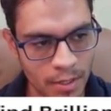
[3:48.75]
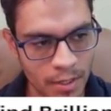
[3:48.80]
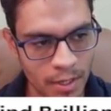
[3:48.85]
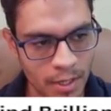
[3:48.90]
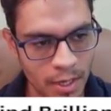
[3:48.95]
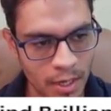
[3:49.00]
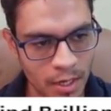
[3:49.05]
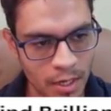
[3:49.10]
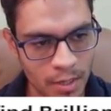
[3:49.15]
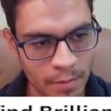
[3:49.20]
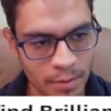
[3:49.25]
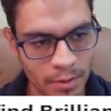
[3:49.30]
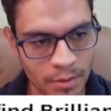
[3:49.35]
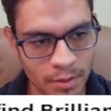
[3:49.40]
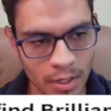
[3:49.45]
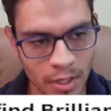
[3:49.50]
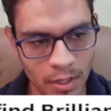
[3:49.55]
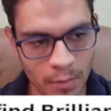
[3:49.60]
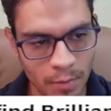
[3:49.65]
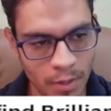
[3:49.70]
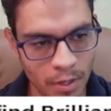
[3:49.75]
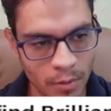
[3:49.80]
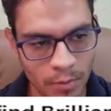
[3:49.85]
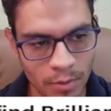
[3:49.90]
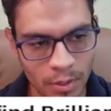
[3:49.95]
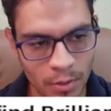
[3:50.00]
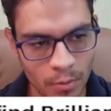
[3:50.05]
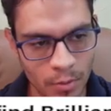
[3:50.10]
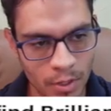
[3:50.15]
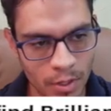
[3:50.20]
they can never take back with the
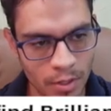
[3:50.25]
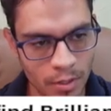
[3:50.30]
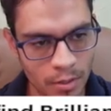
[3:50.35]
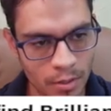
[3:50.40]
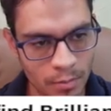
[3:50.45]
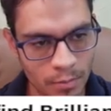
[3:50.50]
queen